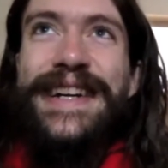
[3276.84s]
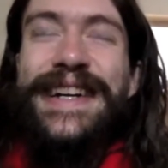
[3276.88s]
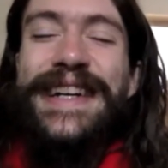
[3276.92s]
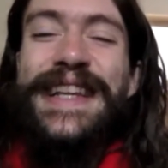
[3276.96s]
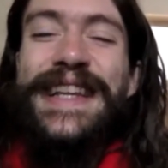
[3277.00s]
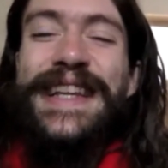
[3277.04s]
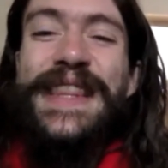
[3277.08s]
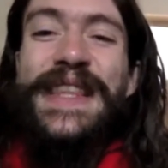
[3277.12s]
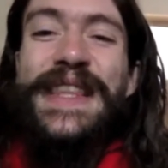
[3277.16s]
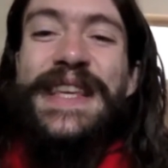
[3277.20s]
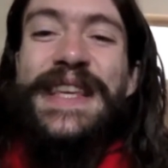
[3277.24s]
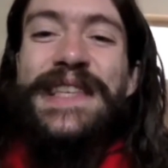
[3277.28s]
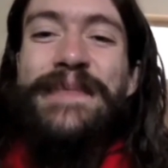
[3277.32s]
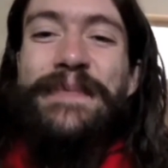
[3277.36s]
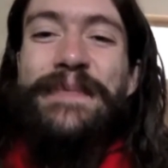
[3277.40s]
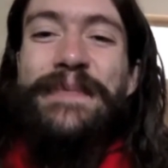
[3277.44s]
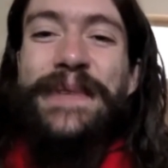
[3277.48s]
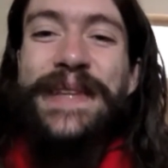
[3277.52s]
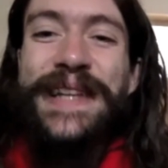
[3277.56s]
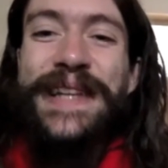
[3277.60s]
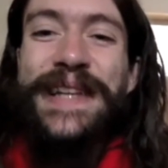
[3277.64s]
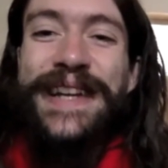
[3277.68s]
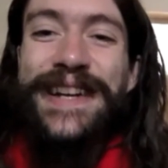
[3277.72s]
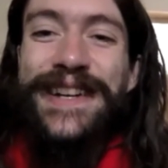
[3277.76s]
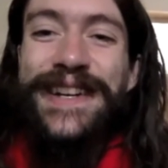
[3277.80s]
this
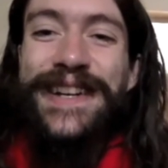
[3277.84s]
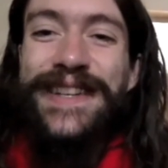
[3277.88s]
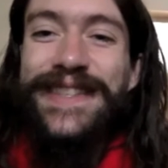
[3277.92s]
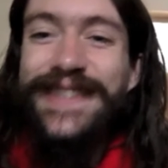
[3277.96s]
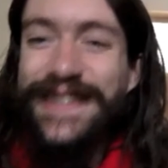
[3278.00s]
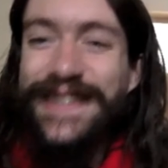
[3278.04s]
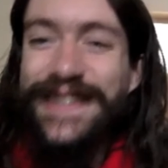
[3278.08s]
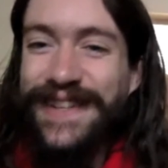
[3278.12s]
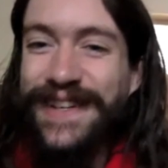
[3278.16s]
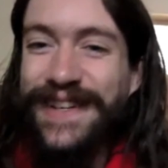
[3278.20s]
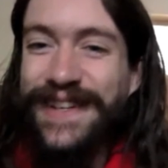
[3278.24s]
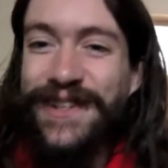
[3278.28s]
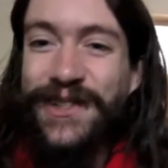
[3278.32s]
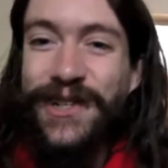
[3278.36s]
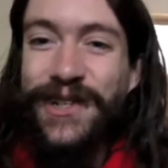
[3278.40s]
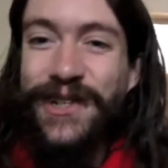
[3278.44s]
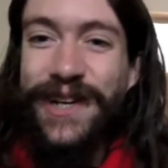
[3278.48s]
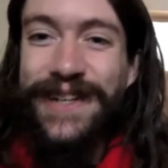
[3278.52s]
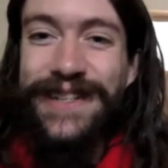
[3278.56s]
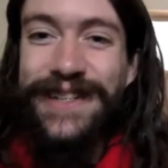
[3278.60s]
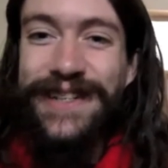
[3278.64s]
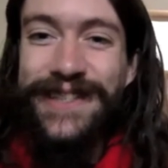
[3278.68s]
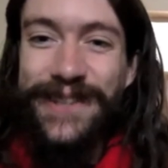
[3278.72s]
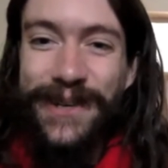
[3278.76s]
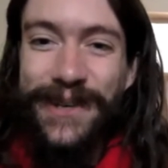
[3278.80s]
place in
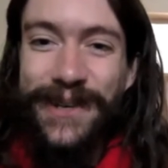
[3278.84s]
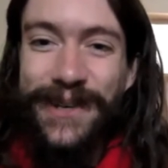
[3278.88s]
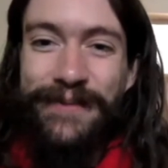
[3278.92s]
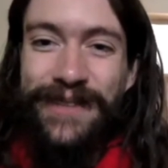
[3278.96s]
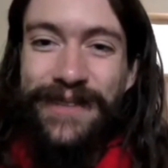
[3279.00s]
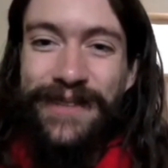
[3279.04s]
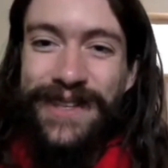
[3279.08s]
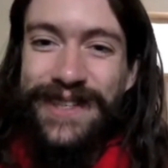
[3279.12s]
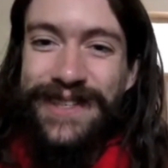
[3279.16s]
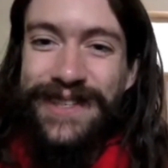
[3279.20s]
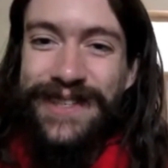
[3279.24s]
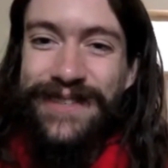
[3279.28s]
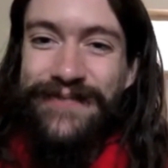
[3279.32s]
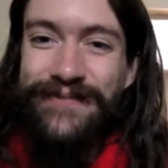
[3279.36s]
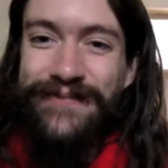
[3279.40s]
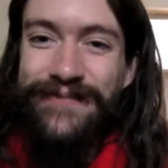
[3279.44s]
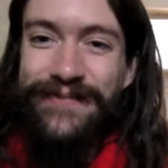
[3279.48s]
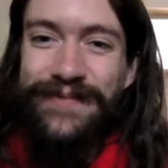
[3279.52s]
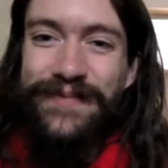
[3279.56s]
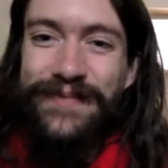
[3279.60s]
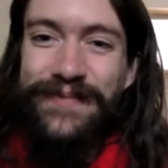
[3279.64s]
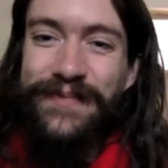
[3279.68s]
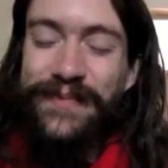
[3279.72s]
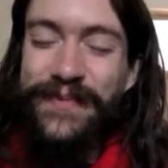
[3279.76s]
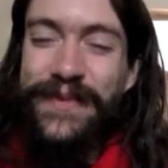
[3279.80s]
Chinese
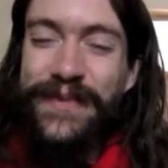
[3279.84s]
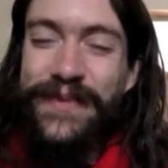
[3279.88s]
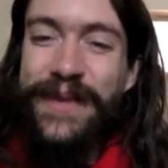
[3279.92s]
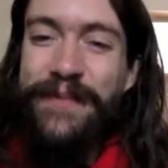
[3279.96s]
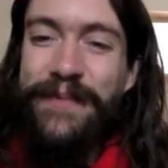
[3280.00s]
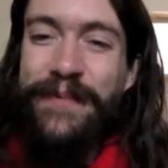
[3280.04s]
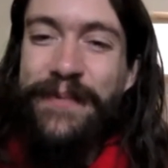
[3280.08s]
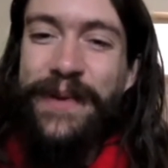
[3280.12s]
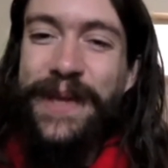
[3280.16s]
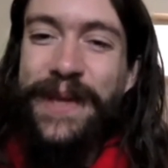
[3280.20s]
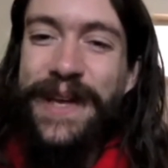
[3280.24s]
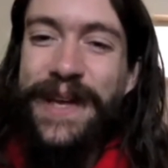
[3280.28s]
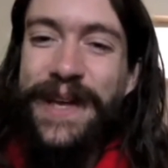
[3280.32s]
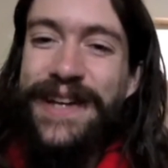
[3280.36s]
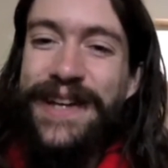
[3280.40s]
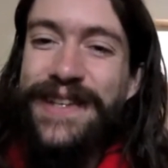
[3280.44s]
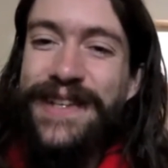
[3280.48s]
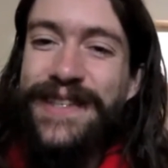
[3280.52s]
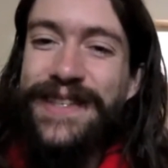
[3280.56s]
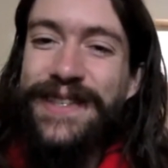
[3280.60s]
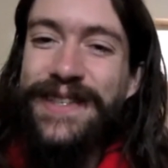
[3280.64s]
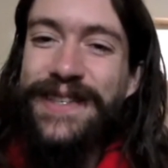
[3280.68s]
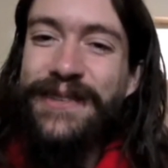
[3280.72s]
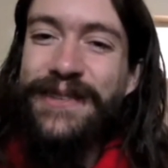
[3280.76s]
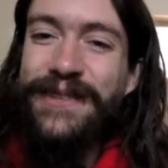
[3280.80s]
herbalism, the
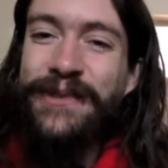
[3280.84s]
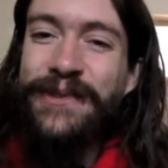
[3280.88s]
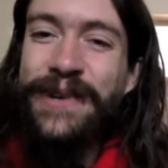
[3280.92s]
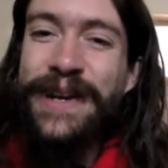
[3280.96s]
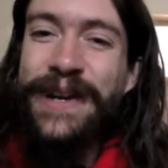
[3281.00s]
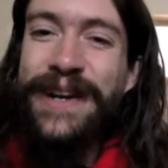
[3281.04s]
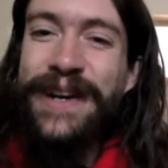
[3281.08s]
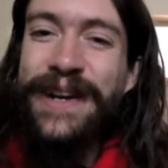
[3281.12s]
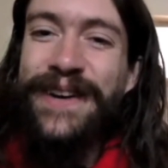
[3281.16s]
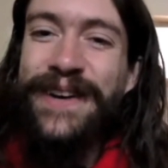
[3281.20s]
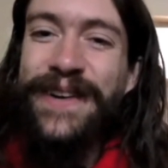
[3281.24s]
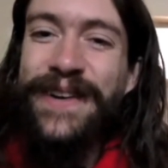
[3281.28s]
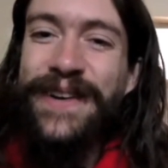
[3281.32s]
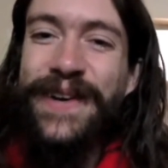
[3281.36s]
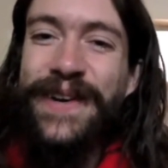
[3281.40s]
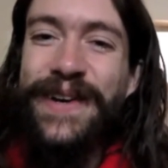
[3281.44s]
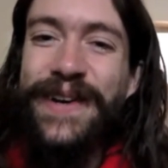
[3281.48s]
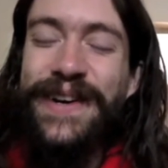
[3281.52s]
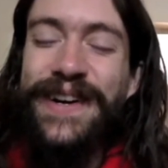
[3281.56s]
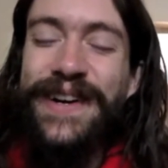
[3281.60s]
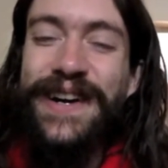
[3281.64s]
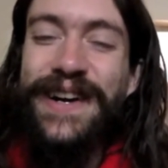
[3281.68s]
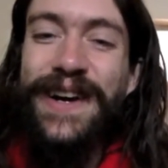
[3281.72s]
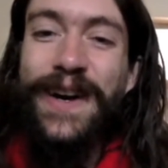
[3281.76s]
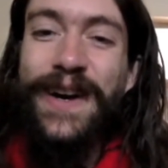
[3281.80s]
place
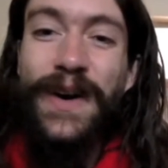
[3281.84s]
where